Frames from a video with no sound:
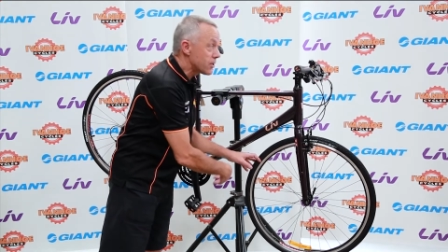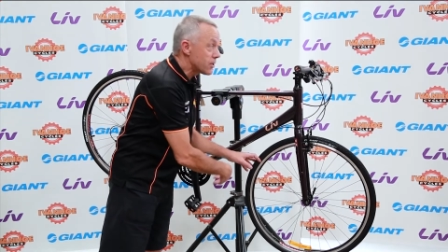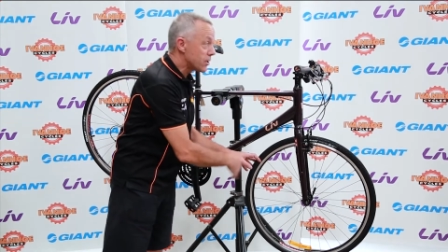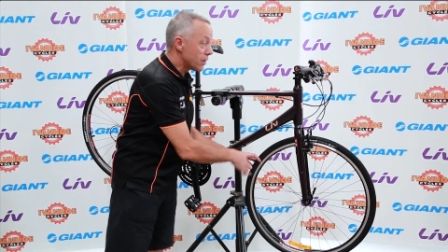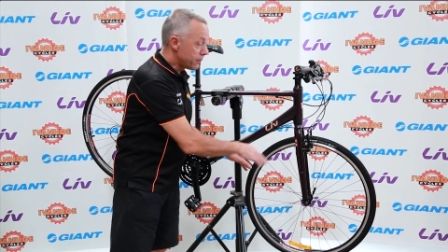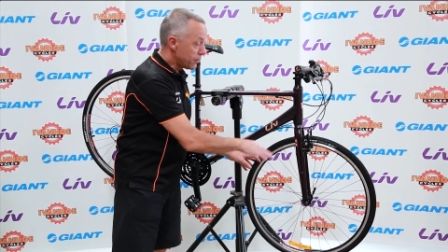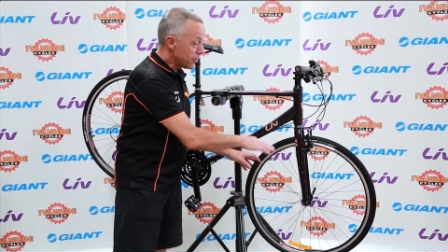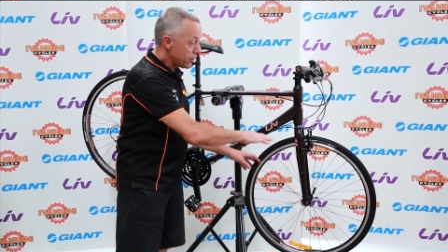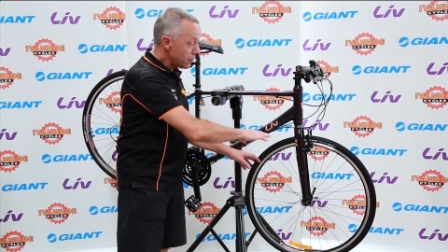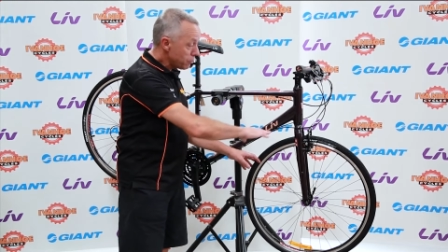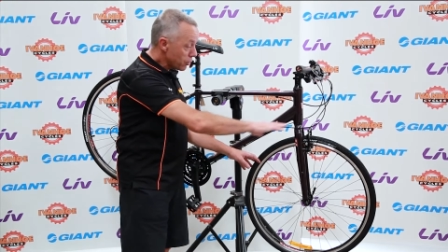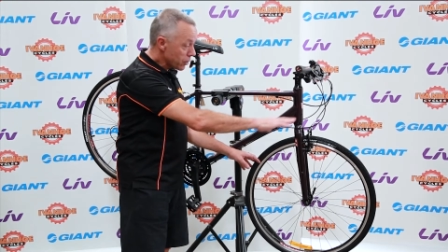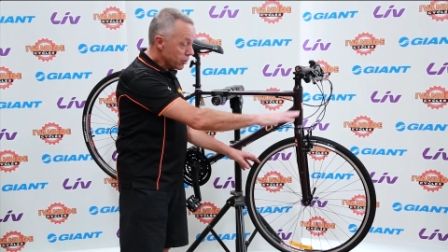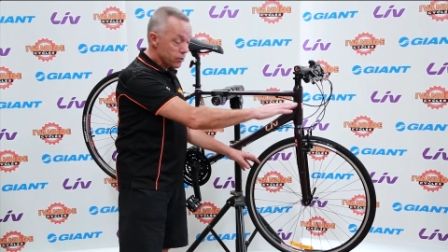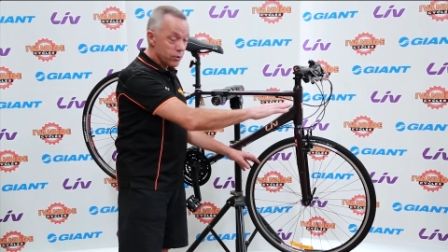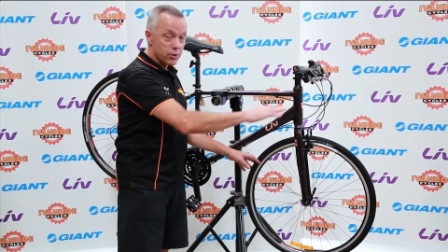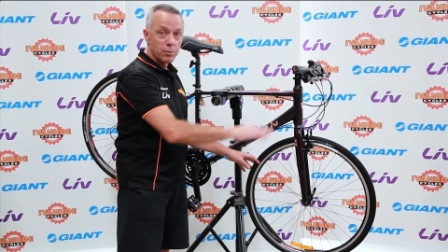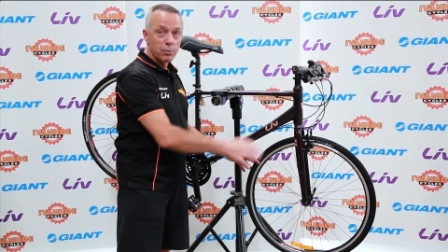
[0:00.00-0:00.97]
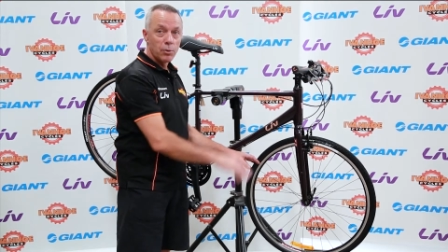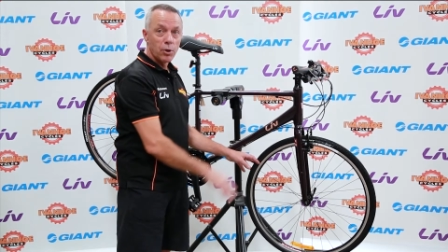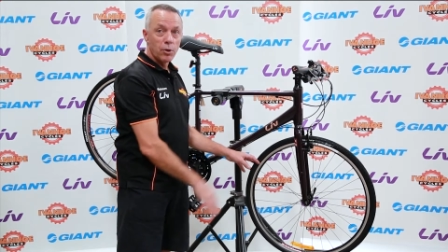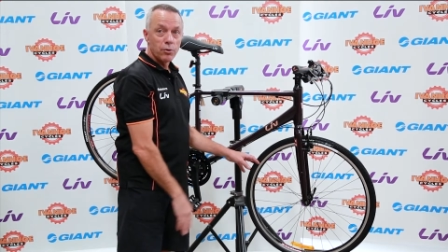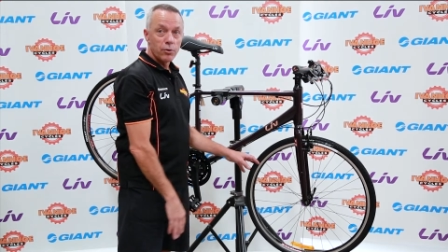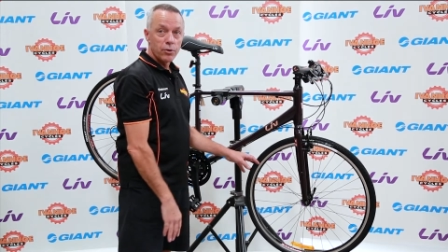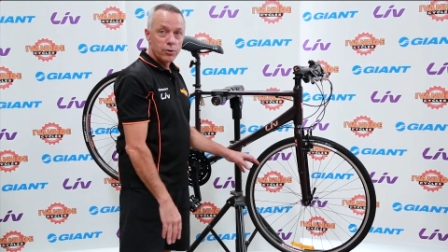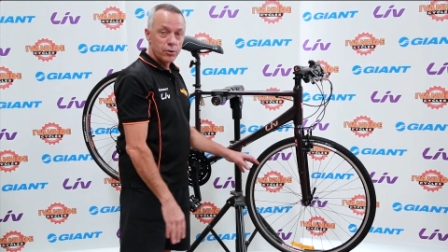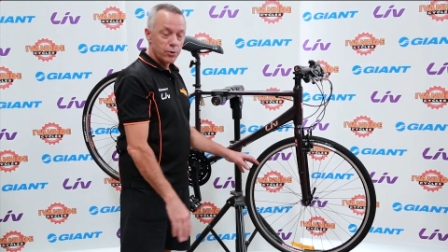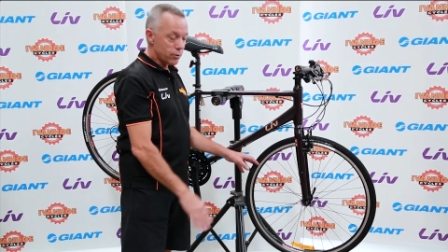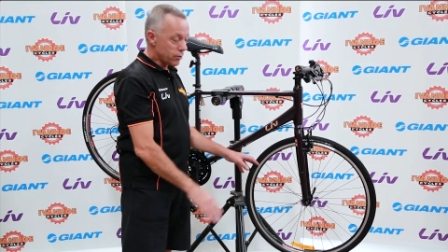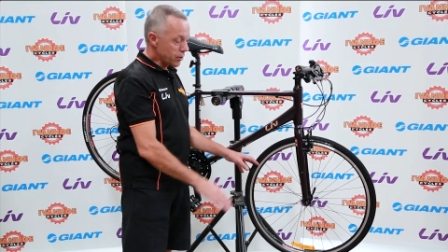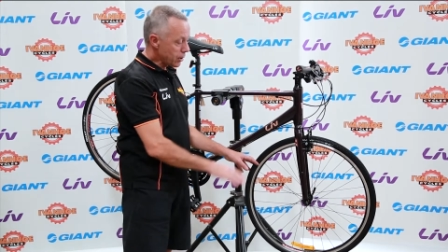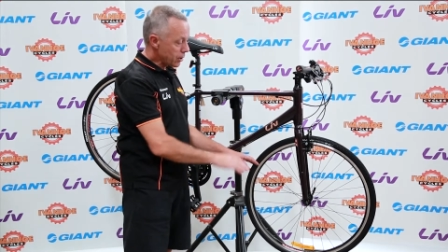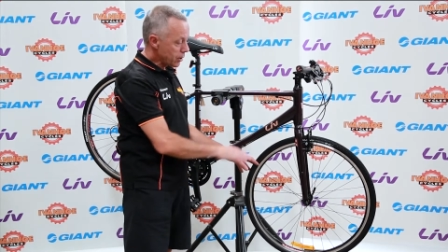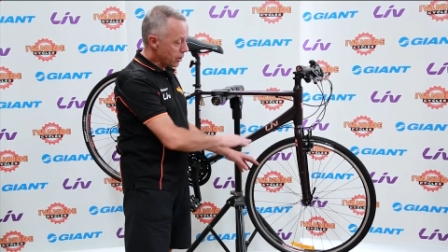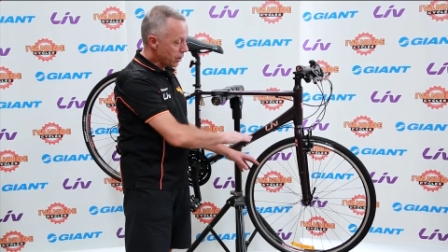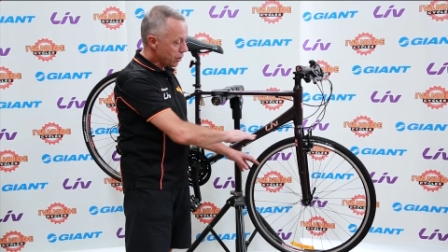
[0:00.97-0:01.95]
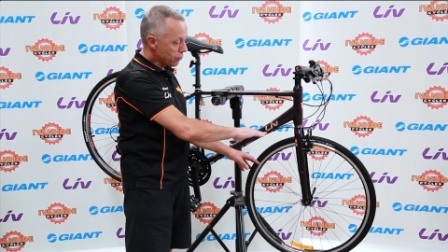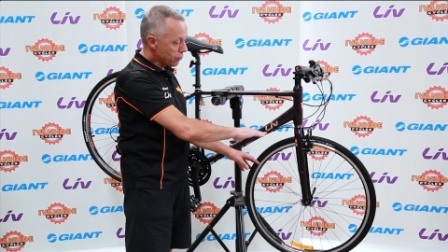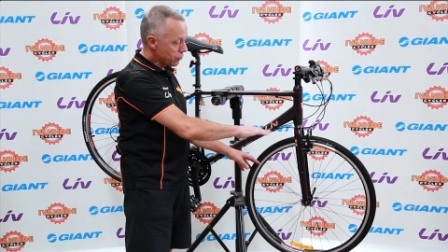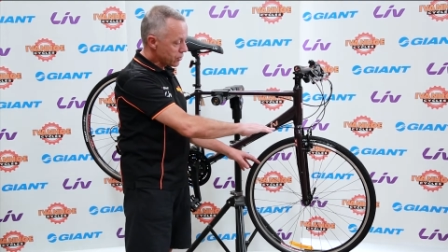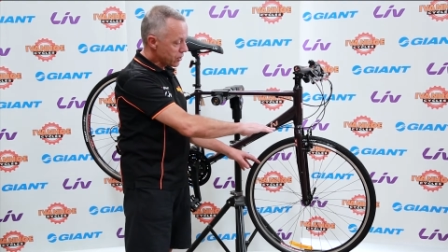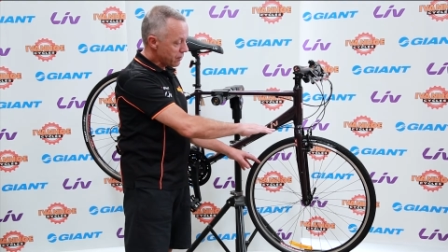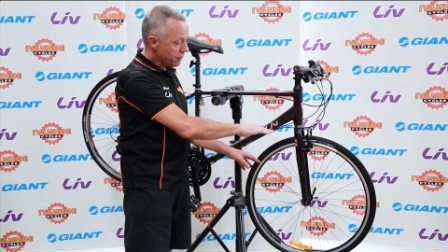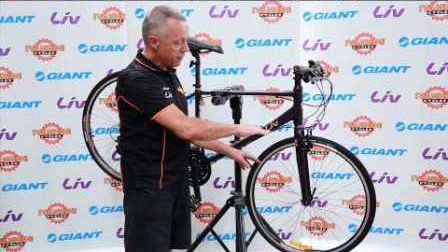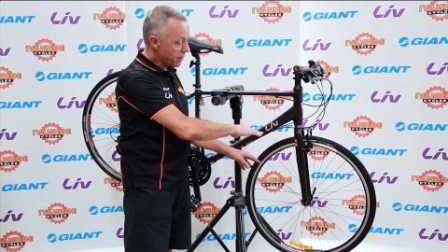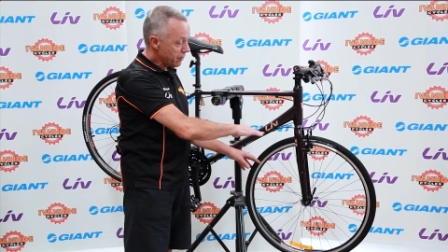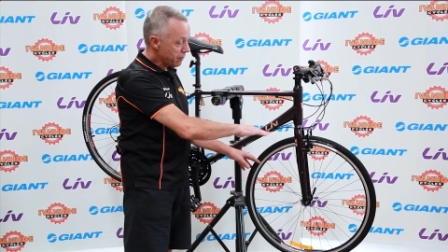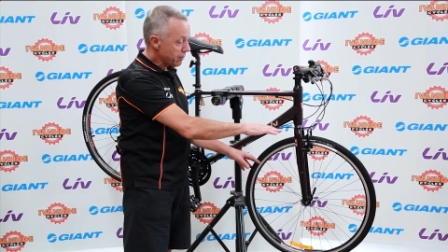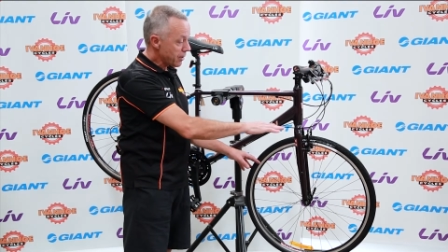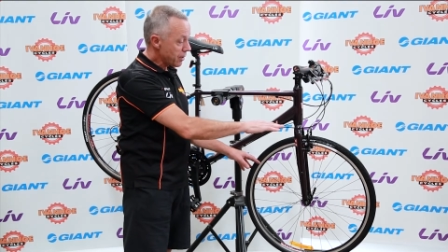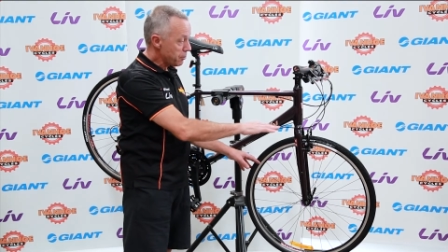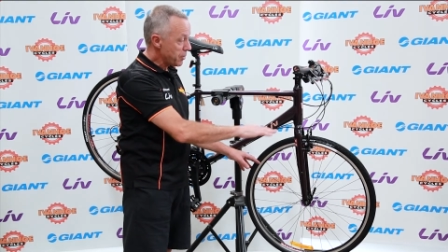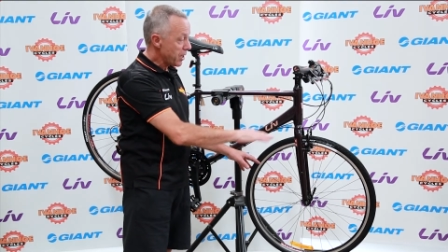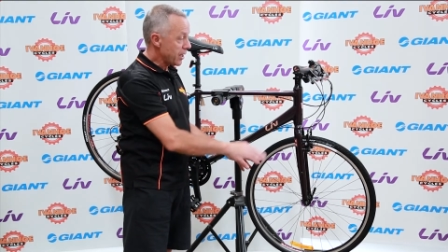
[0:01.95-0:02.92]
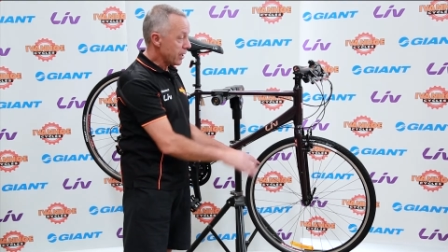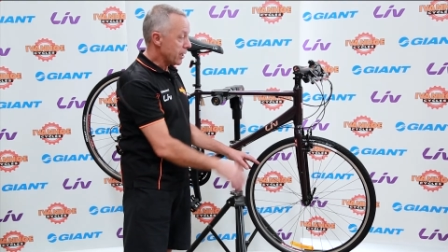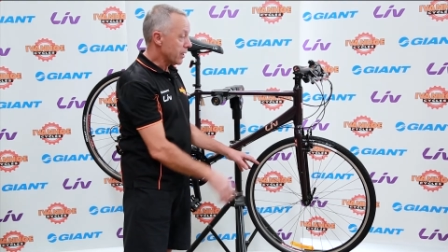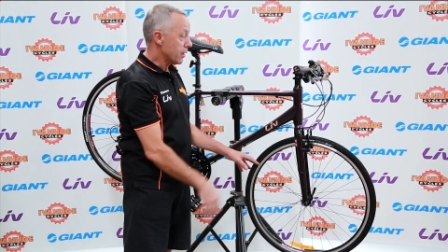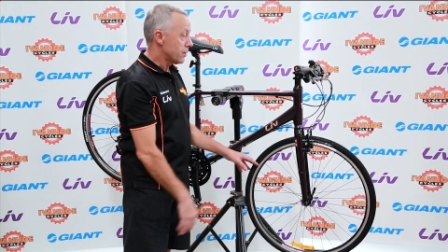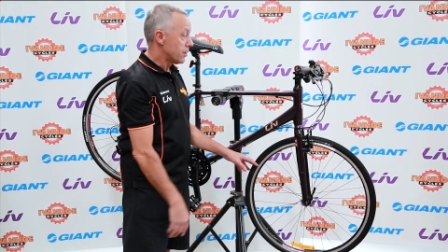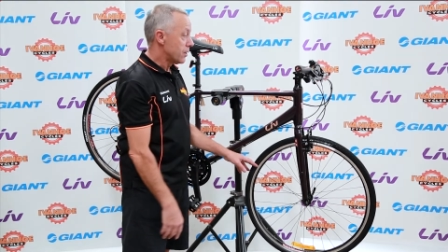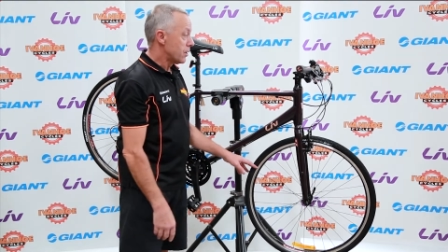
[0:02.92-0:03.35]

So if you did want to do some longer touring, you could also fit a front pannier.